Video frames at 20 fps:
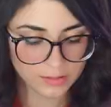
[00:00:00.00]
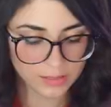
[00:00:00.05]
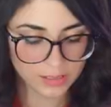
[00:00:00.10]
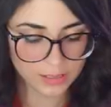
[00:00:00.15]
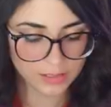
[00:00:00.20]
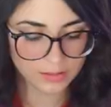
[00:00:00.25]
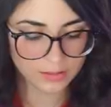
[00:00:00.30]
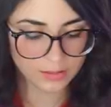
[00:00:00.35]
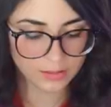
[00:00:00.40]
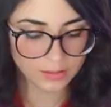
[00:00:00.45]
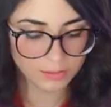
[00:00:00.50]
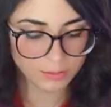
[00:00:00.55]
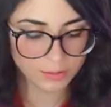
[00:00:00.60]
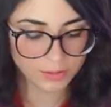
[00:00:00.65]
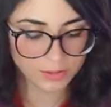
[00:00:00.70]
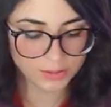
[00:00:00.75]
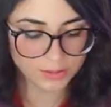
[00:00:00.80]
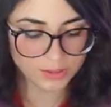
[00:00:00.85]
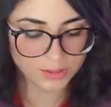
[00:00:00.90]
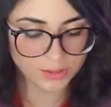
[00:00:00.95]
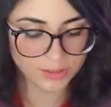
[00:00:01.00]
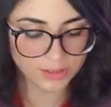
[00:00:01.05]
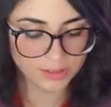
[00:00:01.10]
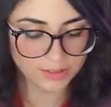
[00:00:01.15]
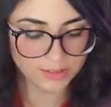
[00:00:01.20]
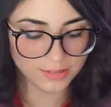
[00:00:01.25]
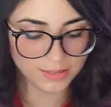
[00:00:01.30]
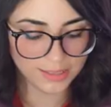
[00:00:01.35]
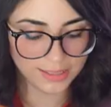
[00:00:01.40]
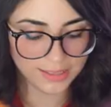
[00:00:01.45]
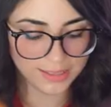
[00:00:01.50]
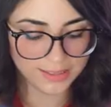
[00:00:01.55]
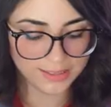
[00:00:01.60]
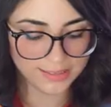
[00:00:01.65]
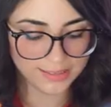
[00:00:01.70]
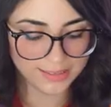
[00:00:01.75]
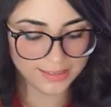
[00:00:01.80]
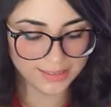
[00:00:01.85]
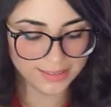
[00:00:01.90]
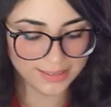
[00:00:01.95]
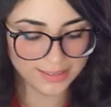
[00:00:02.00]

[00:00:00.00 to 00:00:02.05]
no, it's, uh, we're chilling.